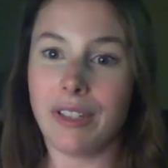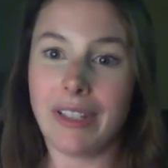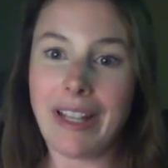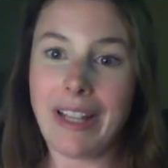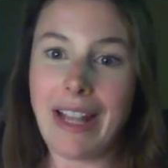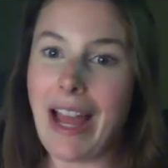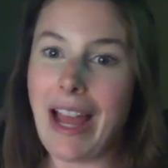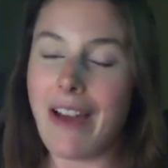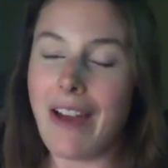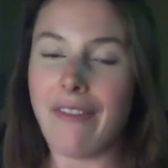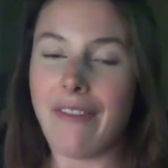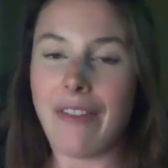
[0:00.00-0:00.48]

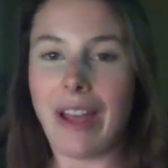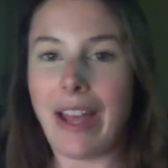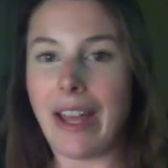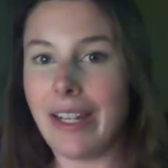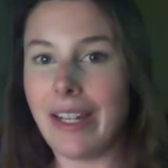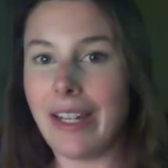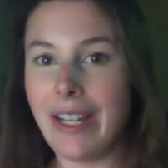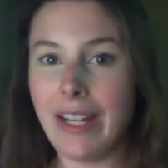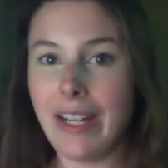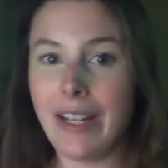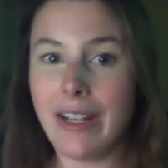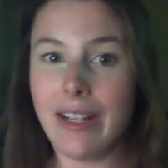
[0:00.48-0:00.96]
really have
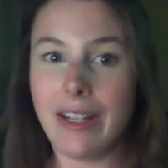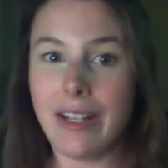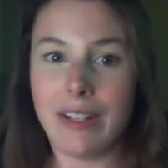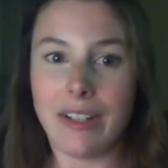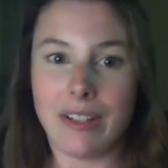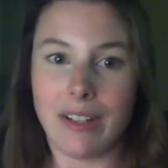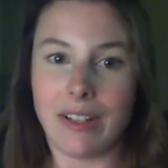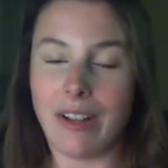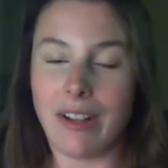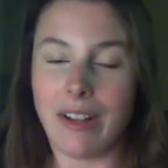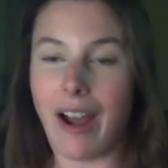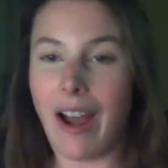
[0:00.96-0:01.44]
any
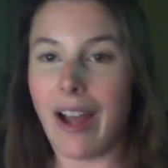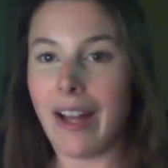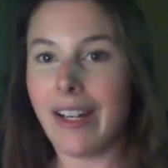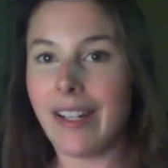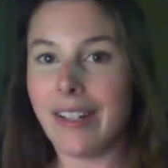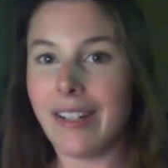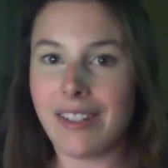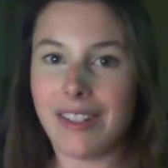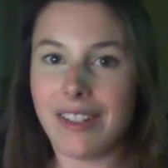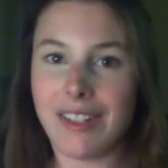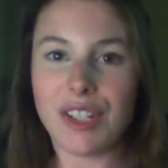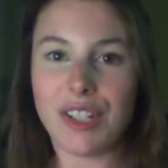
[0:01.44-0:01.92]

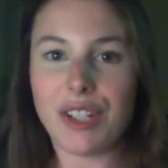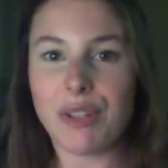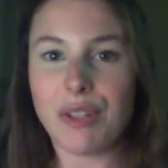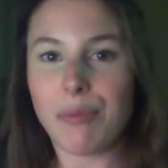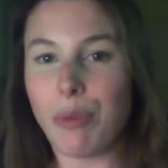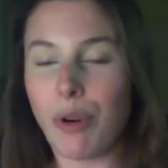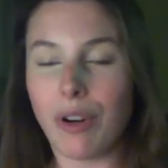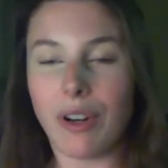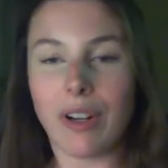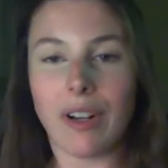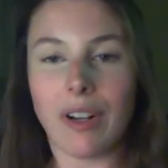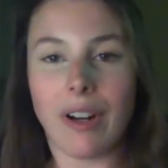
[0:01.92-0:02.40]
guidance and
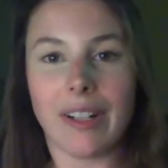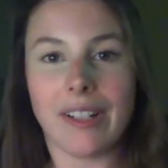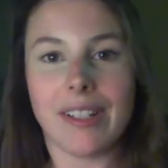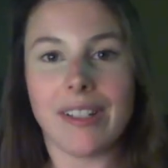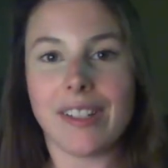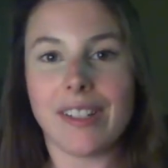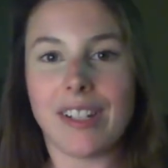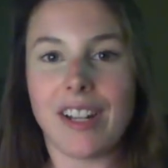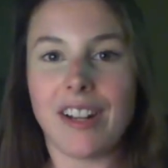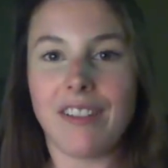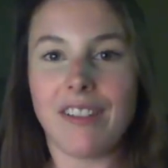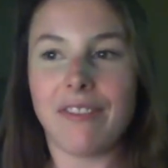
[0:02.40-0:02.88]
support on
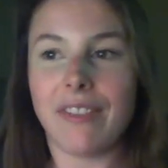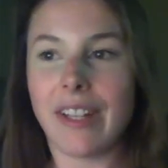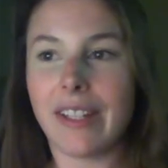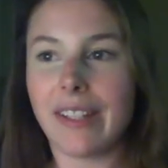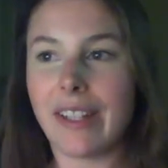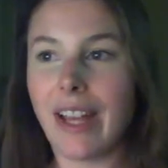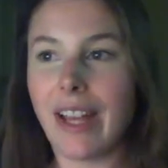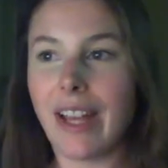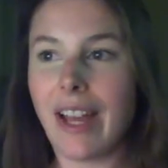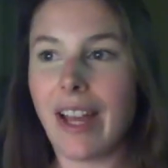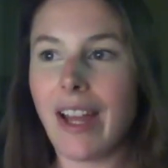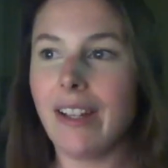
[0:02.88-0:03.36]
and stuff
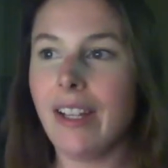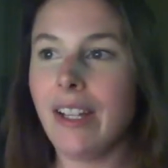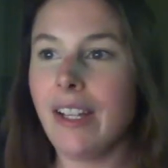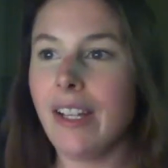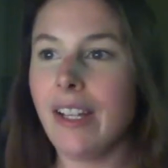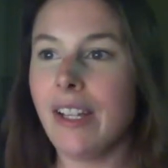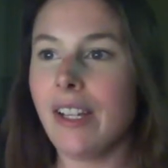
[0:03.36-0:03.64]
like that.